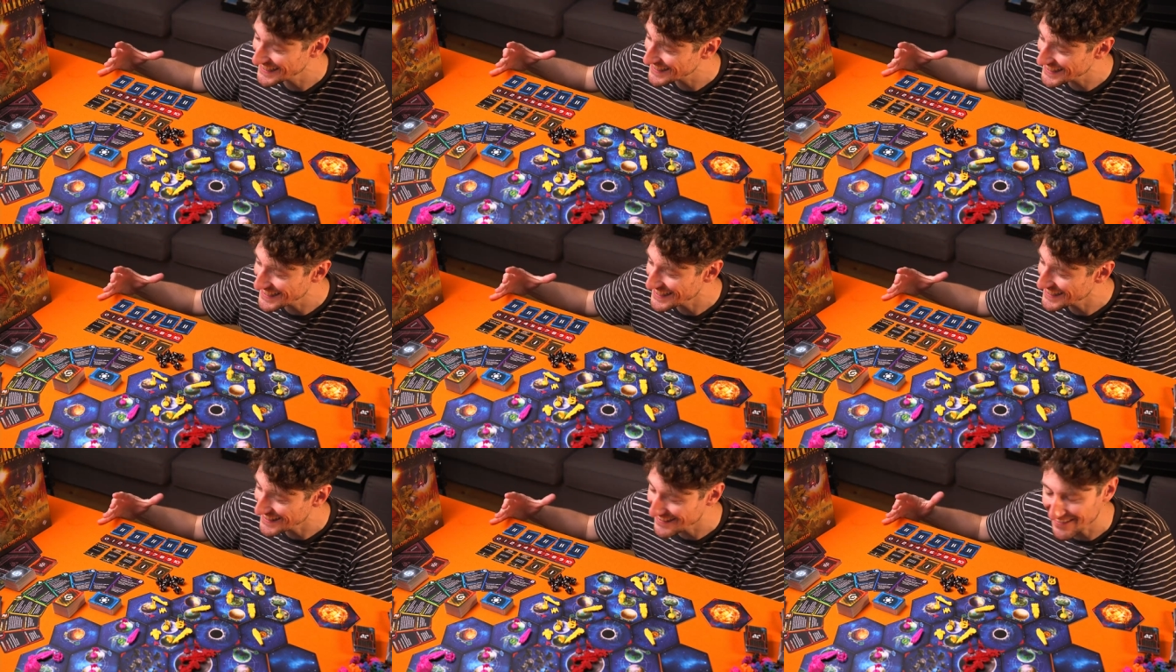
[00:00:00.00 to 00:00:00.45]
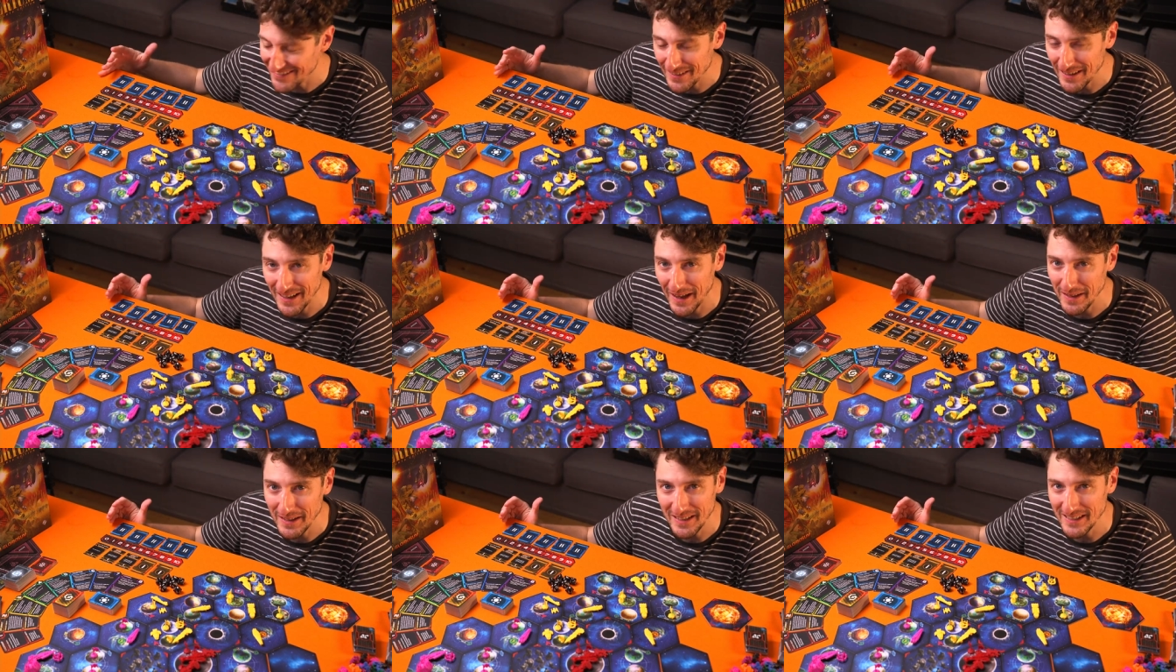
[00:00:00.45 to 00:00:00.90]

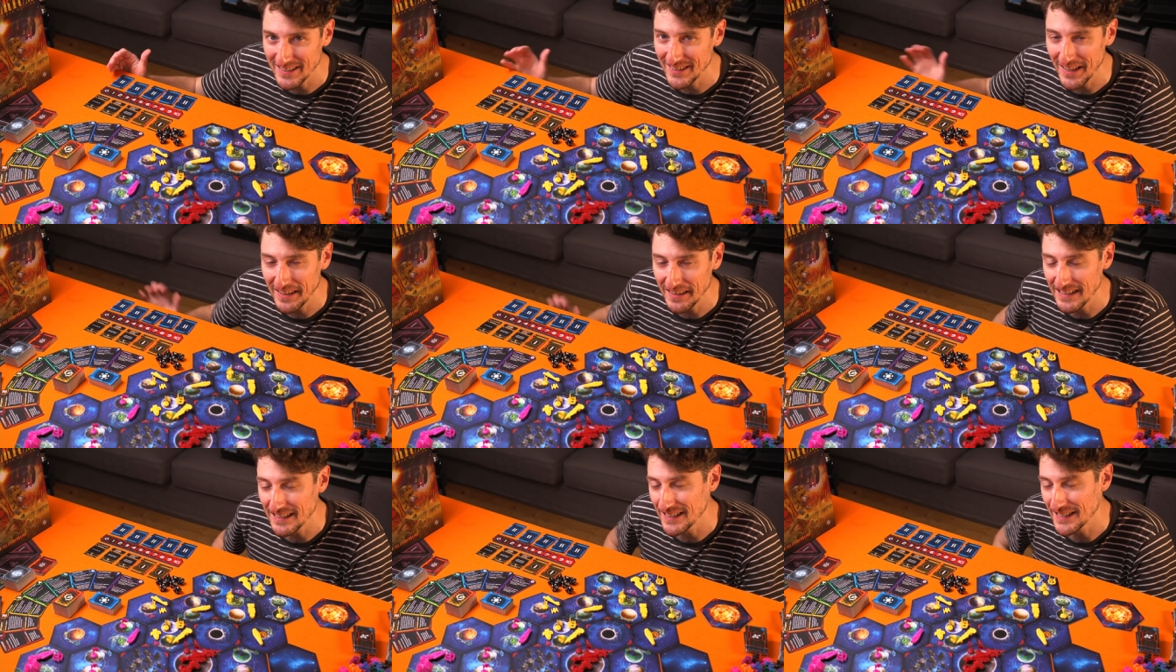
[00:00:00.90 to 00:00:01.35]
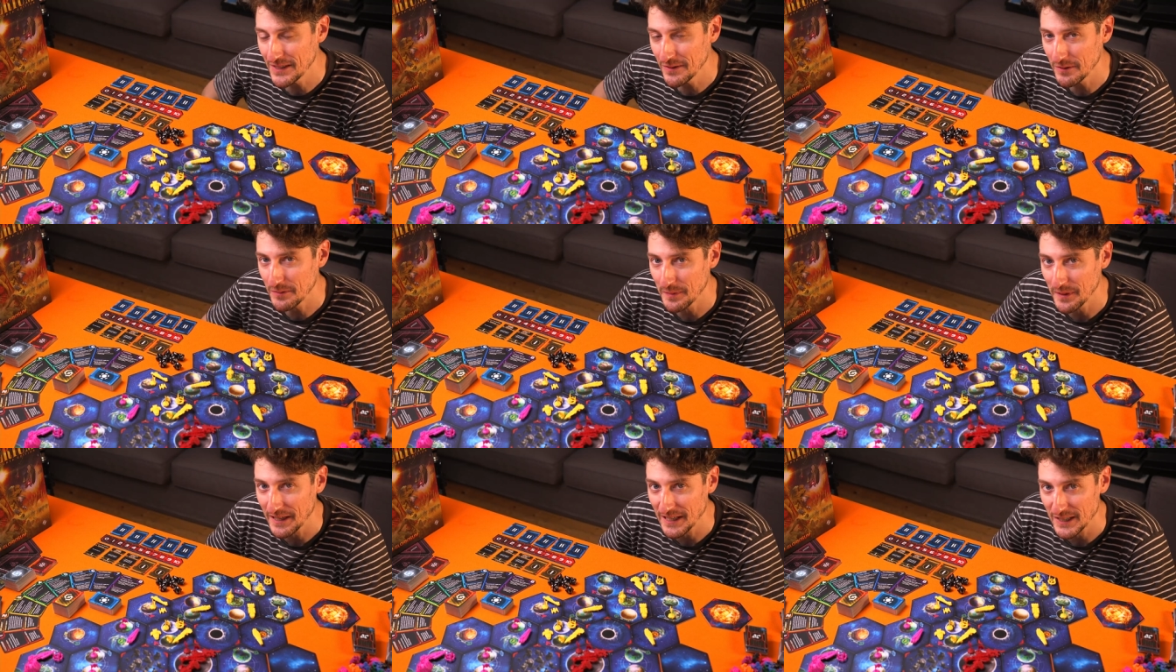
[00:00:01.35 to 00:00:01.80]
It's nothing to do
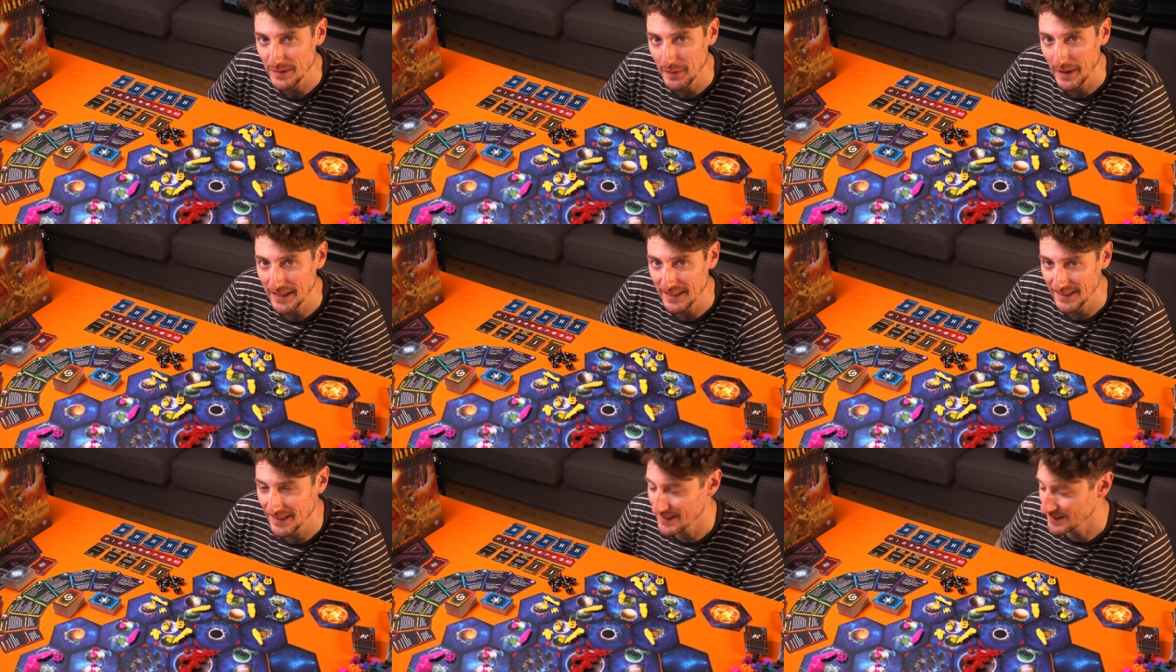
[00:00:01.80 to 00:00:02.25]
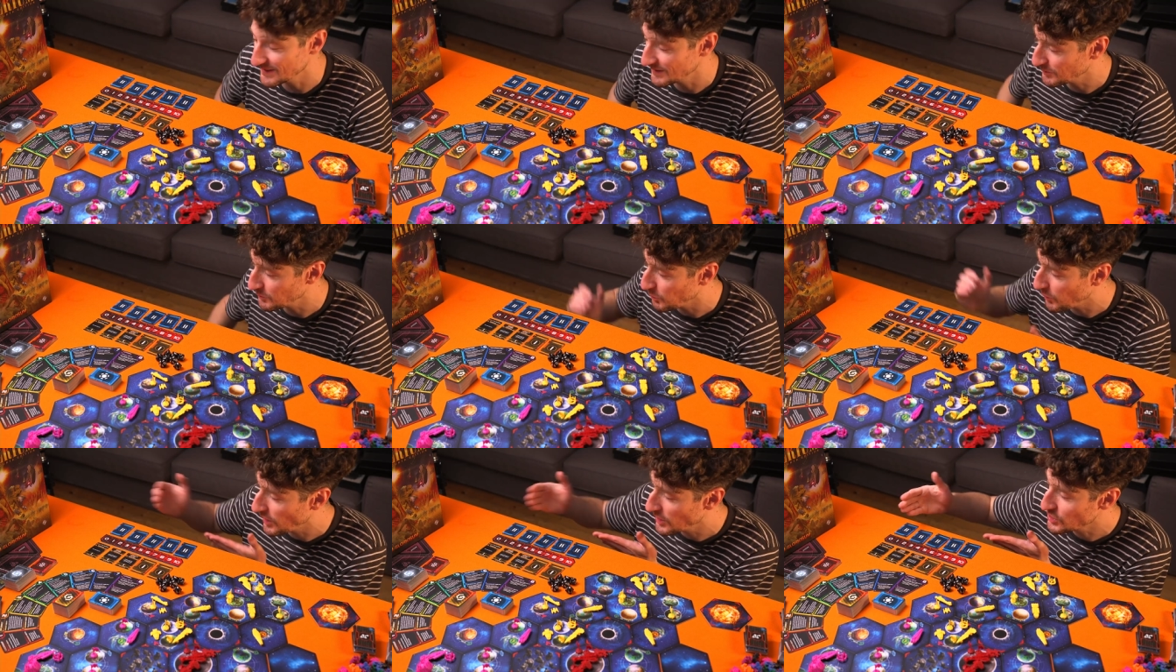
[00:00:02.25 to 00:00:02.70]
with being a space
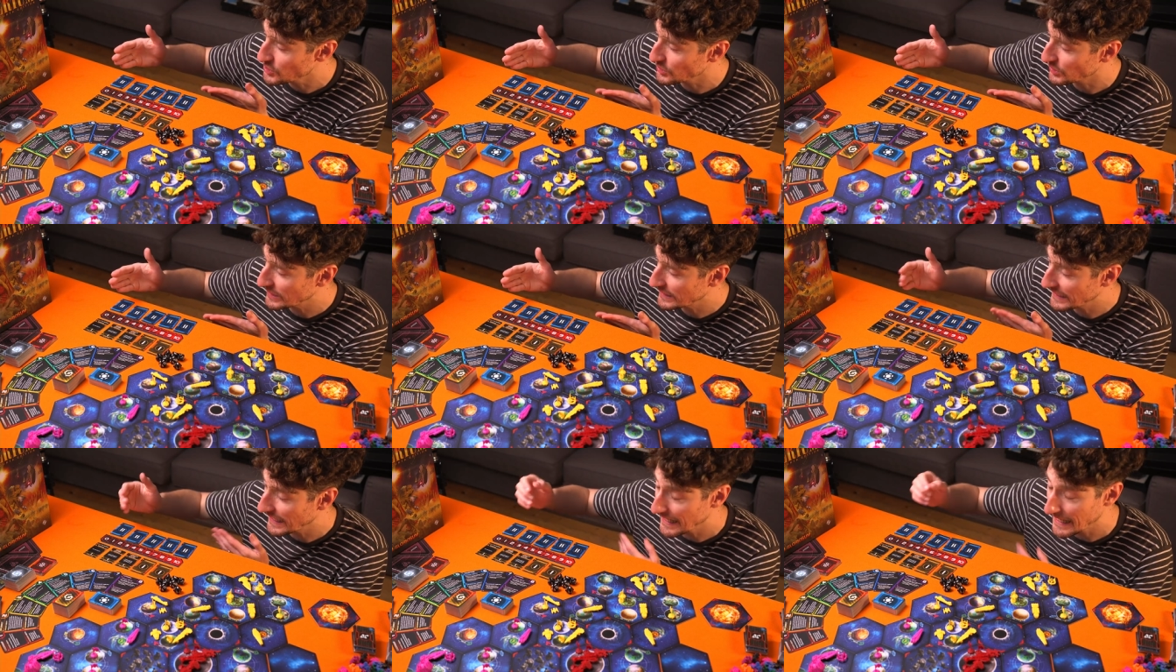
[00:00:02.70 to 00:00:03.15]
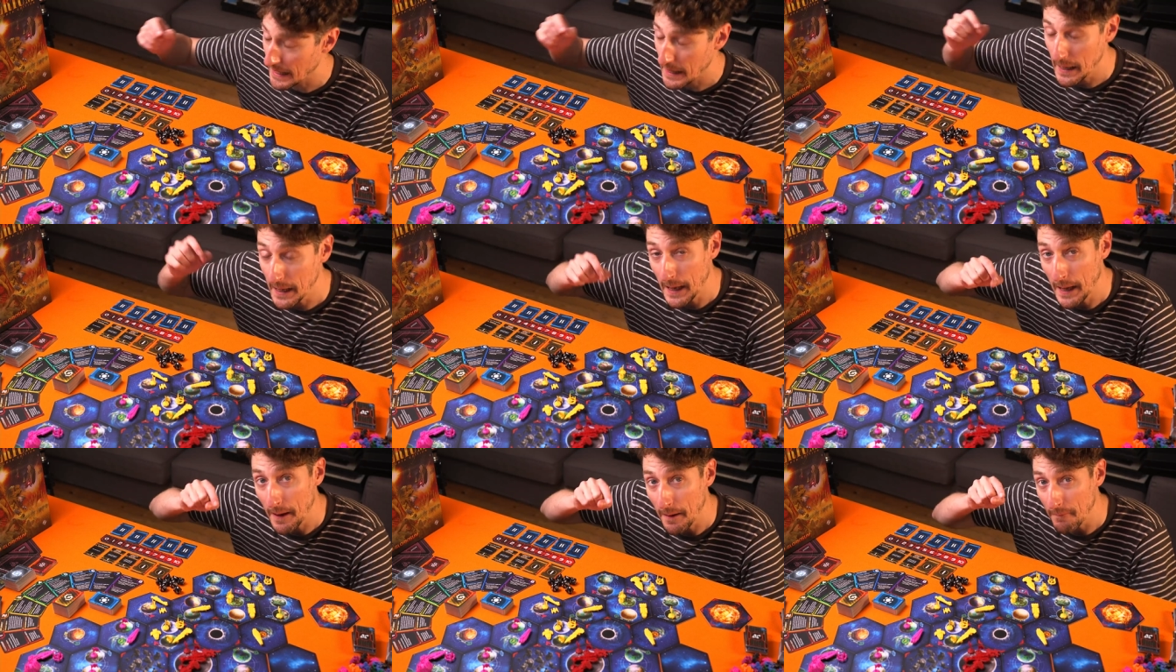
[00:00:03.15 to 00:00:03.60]
turtle. Why should I care?
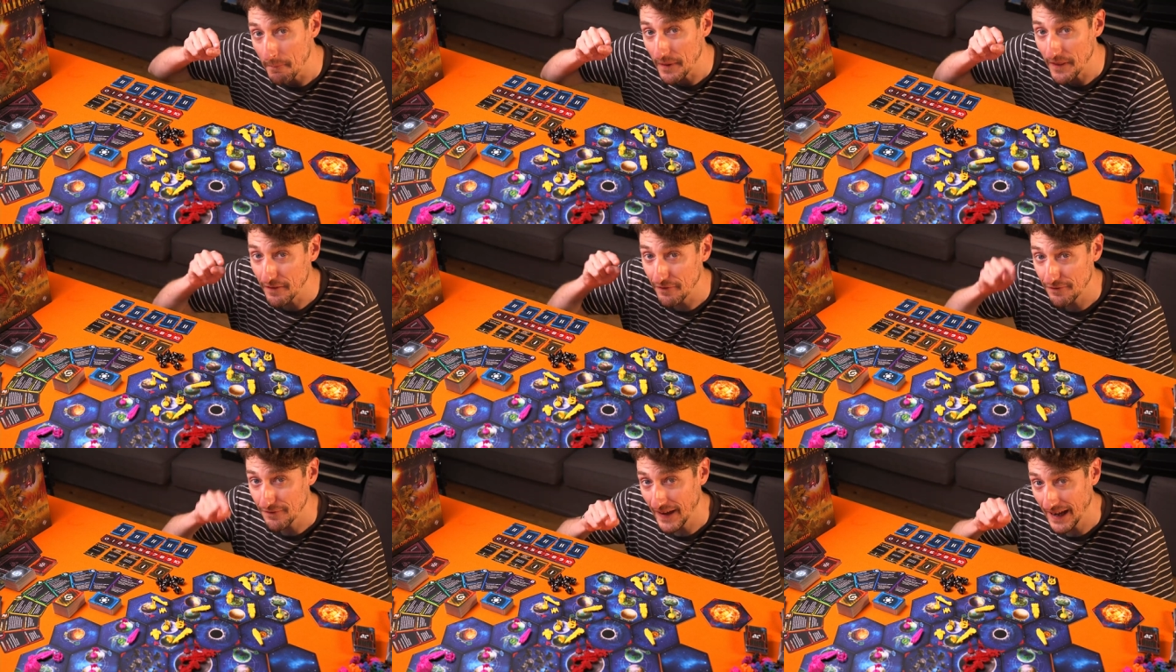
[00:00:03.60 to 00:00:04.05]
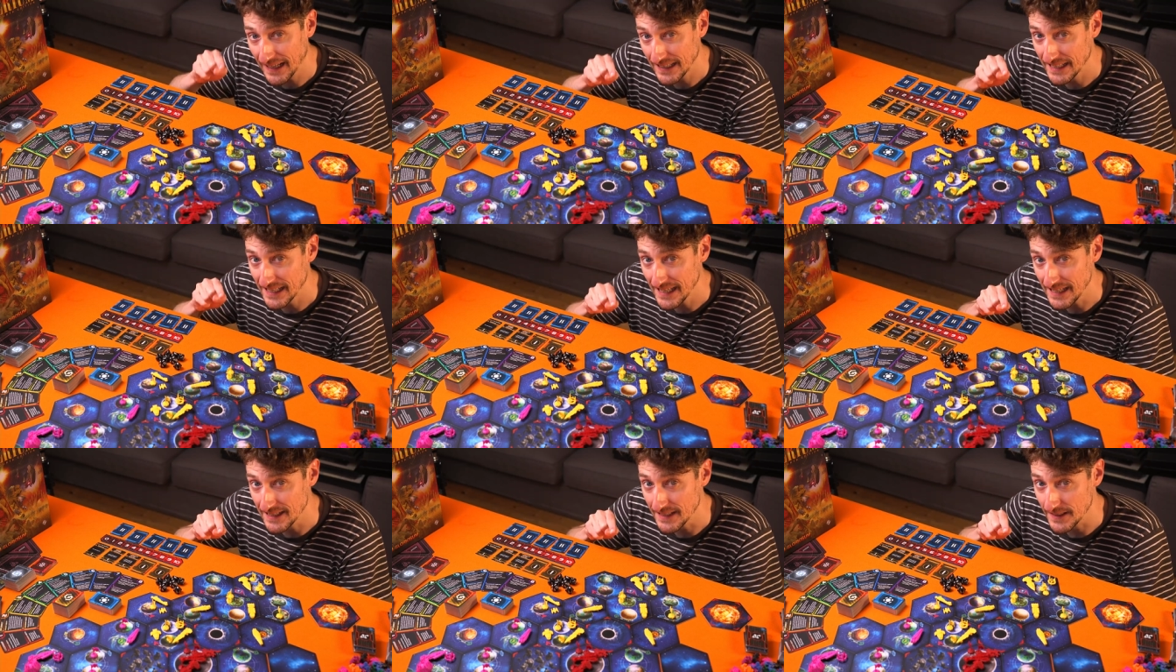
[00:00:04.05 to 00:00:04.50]
But the
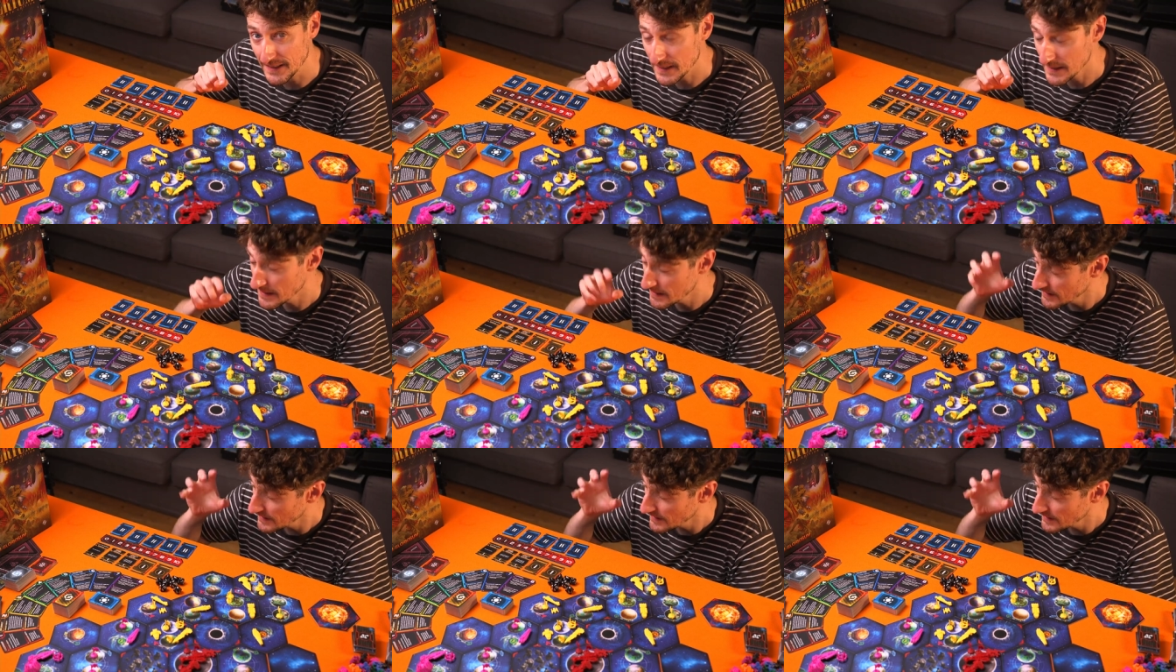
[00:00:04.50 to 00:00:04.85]
fact is,